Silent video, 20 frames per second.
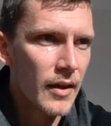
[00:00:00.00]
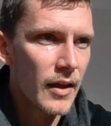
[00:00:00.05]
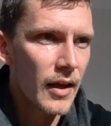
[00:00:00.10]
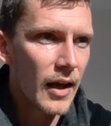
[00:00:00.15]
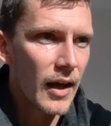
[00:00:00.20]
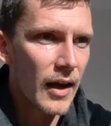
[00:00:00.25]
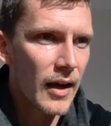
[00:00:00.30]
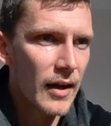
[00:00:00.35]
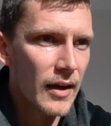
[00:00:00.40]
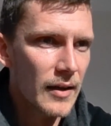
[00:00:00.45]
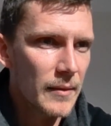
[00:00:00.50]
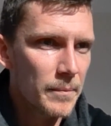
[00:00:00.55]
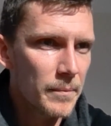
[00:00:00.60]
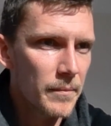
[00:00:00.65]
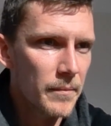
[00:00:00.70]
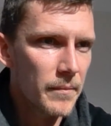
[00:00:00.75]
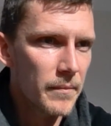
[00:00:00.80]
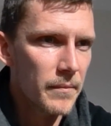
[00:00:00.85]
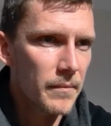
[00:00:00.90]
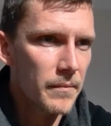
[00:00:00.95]

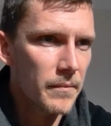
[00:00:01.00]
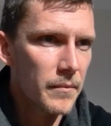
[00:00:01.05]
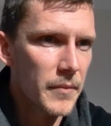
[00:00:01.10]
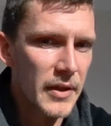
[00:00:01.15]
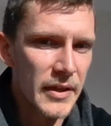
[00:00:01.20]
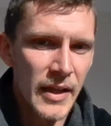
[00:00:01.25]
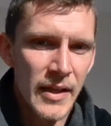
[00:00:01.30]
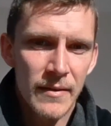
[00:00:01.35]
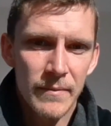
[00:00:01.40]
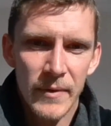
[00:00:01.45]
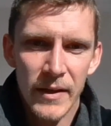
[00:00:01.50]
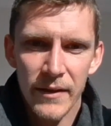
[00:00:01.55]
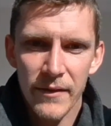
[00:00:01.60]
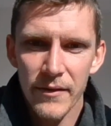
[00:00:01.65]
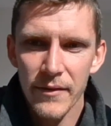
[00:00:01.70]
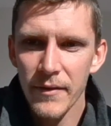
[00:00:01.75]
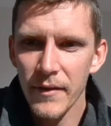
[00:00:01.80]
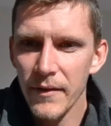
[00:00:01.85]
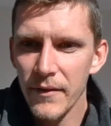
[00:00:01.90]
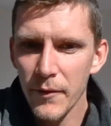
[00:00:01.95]
But yeah, that's
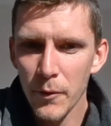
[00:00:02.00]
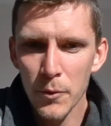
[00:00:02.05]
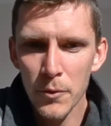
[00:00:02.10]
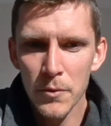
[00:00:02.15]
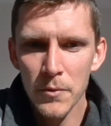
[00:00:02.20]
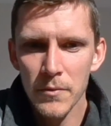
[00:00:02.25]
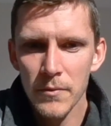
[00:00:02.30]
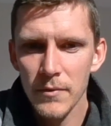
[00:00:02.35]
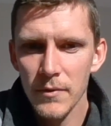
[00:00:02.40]
all